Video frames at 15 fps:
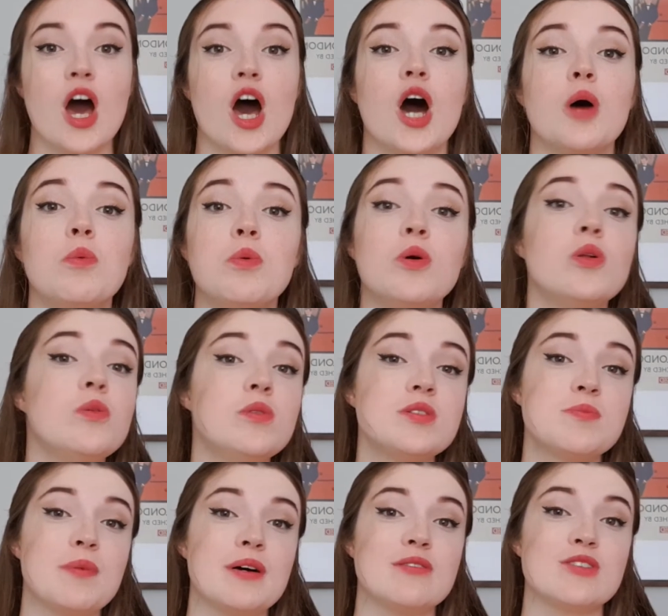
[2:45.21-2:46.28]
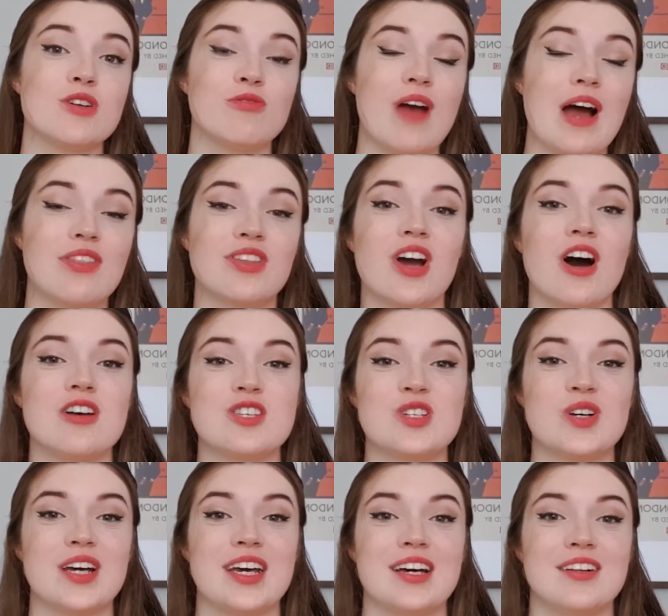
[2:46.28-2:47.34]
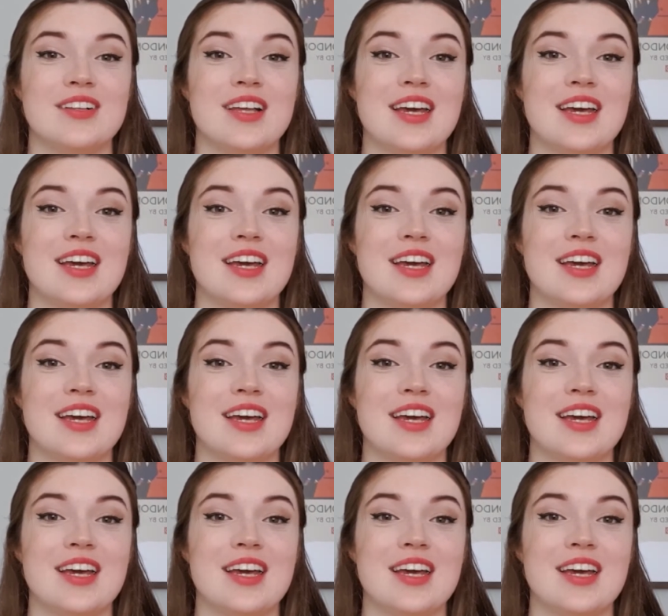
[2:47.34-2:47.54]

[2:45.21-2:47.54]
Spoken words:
A wall was built around the castle hill